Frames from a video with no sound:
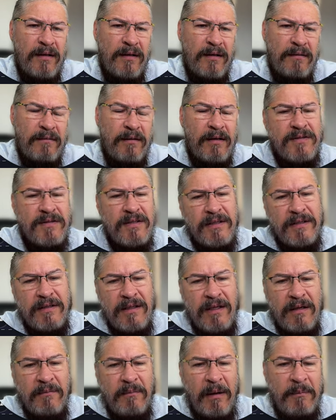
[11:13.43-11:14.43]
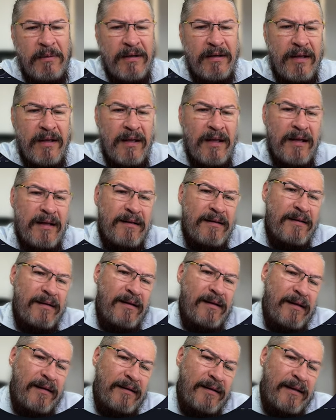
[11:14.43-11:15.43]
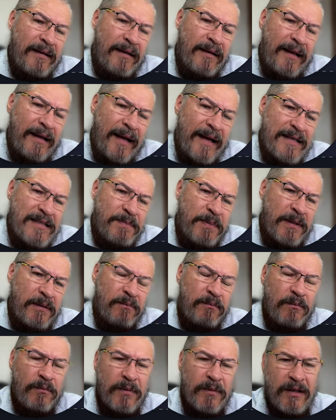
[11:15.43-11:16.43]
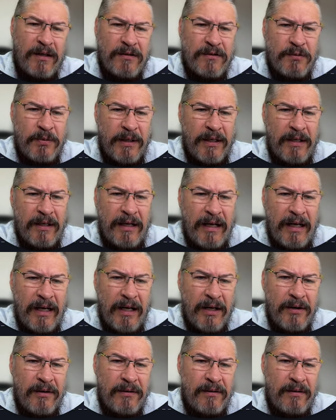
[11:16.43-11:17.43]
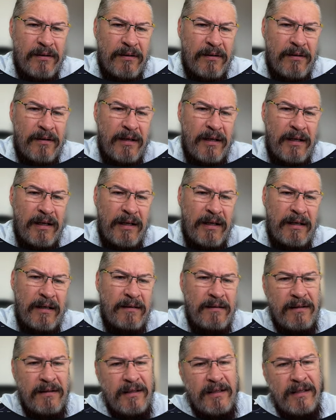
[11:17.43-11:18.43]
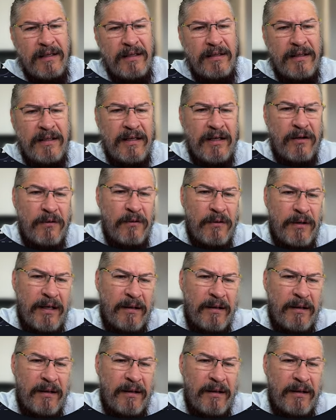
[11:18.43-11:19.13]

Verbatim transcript: actually not, I mean, it did, it has been uh, trending higher and it did a,